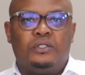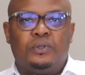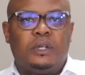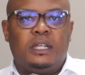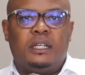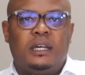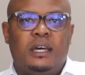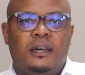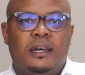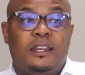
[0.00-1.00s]
during
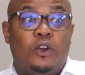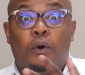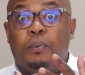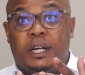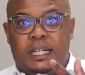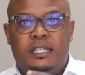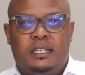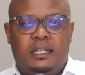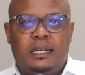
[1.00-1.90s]
an operation,